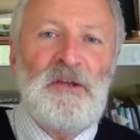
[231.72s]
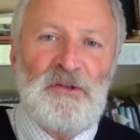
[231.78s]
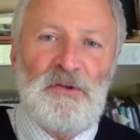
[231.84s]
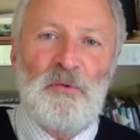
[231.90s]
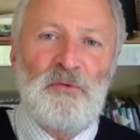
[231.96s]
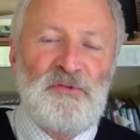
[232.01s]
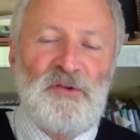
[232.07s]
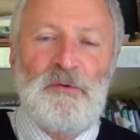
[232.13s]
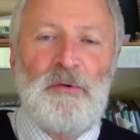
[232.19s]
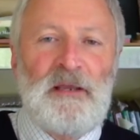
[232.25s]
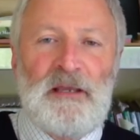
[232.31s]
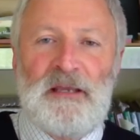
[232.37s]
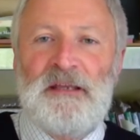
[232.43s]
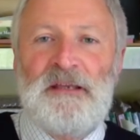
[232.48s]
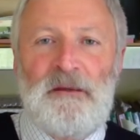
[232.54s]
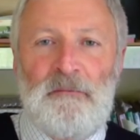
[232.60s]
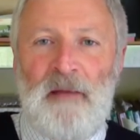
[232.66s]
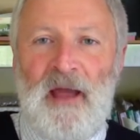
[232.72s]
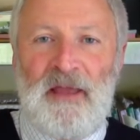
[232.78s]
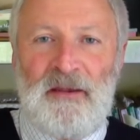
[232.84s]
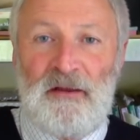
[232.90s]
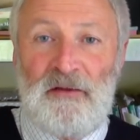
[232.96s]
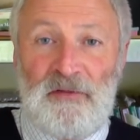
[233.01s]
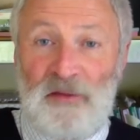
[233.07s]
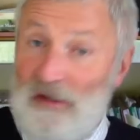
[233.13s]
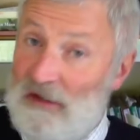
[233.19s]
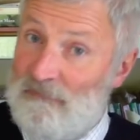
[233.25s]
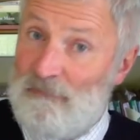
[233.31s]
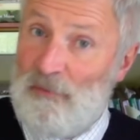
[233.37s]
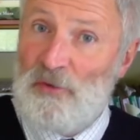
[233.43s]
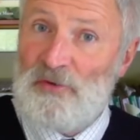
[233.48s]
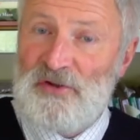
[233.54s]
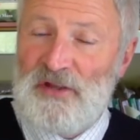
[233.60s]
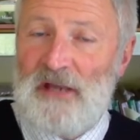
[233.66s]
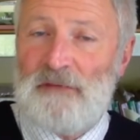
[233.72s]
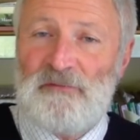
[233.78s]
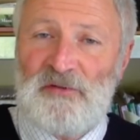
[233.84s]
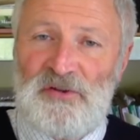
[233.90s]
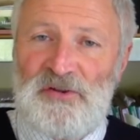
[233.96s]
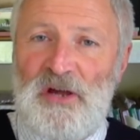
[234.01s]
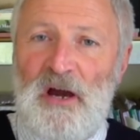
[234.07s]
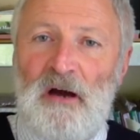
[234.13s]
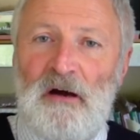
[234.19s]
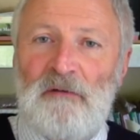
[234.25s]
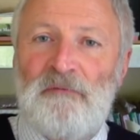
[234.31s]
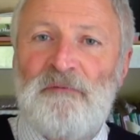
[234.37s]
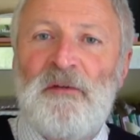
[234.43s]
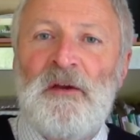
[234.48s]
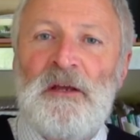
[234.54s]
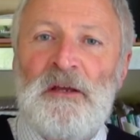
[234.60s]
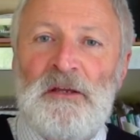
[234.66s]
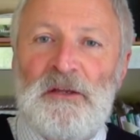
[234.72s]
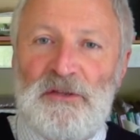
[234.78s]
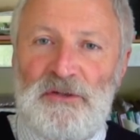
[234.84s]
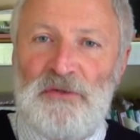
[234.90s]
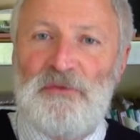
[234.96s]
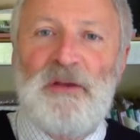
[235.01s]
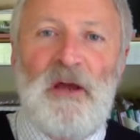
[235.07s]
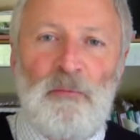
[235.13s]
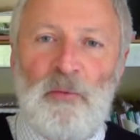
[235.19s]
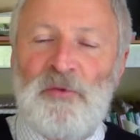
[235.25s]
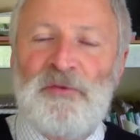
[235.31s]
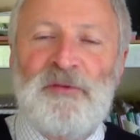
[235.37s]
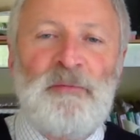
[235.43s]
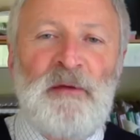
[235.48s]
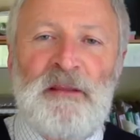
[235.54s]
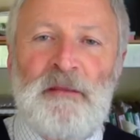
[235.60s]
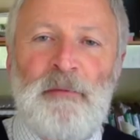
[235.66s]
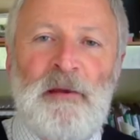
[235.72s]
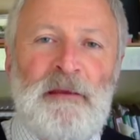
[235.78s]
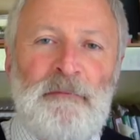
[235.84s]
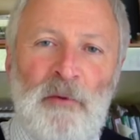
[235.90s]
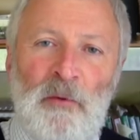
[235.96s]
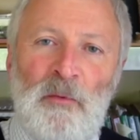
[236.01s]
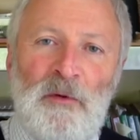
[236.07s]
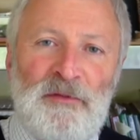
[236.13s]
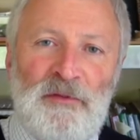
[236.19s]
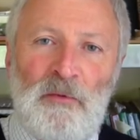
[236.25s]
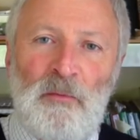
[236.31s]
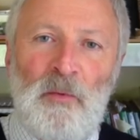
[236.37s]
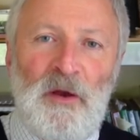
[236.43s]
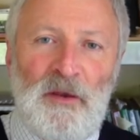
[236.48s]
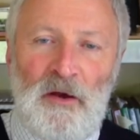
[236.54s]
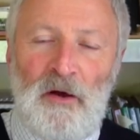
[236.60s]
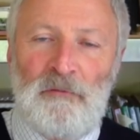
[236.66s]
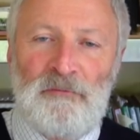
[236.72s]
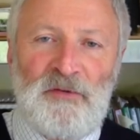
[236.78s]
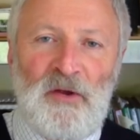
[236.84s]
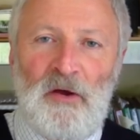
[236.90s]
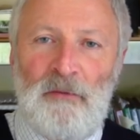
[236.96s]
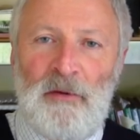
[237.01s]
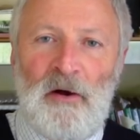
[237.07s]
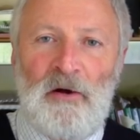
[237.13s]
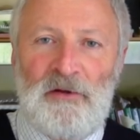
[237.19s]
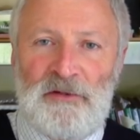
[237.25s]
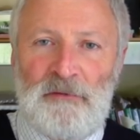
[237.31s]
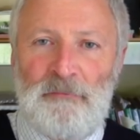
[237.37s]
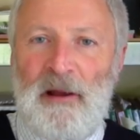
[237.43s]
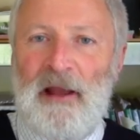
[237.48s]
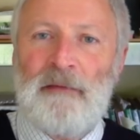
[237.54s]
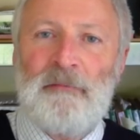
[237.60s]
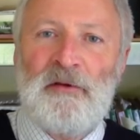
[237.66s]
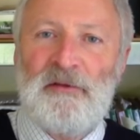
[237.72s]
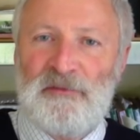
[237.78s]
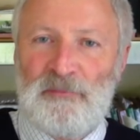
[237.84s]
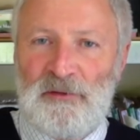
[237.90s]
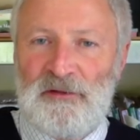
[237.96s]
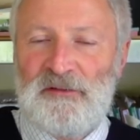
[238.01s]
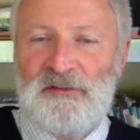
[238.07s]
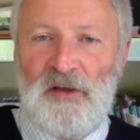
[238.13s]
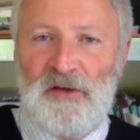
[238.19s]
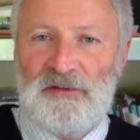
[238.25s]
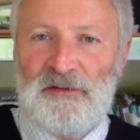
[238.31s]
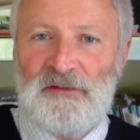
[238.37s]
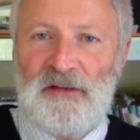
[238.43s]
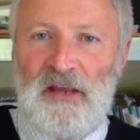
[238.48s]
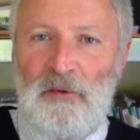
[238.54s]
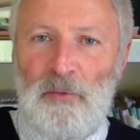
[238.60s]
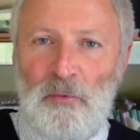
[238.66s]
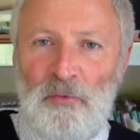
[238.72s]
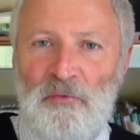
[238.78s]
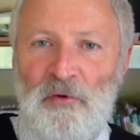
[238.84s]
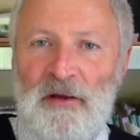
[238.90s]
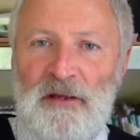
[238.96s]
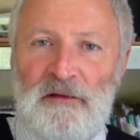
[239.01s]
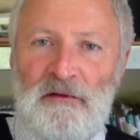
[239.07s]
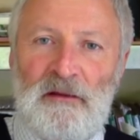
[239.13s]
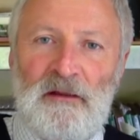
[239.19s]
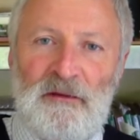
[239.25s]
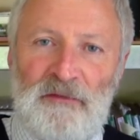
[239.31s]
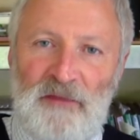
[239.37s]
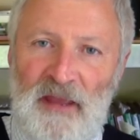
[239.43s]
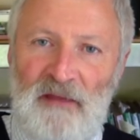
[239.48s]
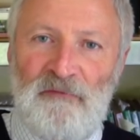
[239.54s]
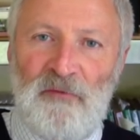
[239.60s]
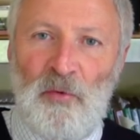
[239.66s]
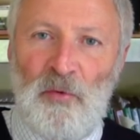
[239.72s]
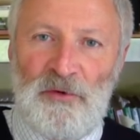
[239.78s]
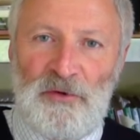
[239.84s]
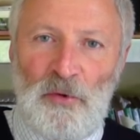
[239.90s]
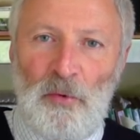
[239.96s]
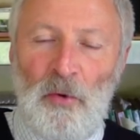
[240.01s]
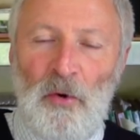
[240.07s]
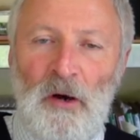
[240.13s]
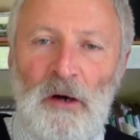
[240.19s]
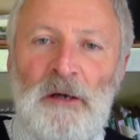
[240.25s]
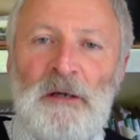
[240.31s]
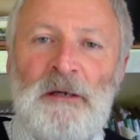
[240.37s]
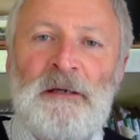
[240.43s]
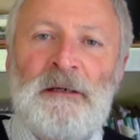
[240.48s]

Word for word: you're doing it in a manner that if push came to shove you don't want to be the people with your one arm tied behind your back because we decided to go all green and therefore your